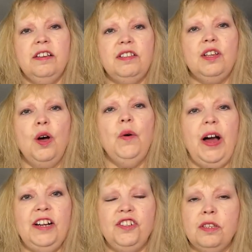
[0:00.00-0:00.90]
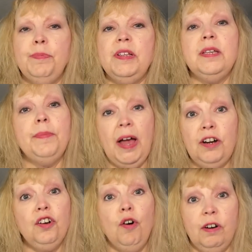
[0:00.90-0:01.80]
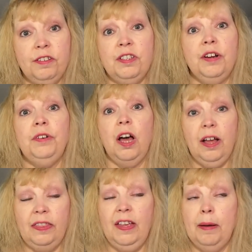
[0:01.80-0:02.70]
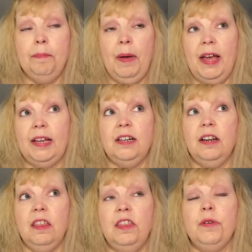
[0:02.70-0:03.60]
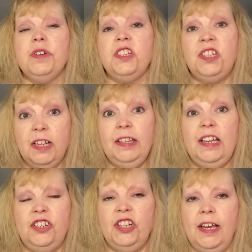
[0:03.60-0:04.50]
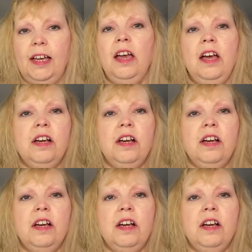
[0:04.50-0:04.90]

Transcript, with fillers: So I just put some hydrocortisone on them, but they were still itching.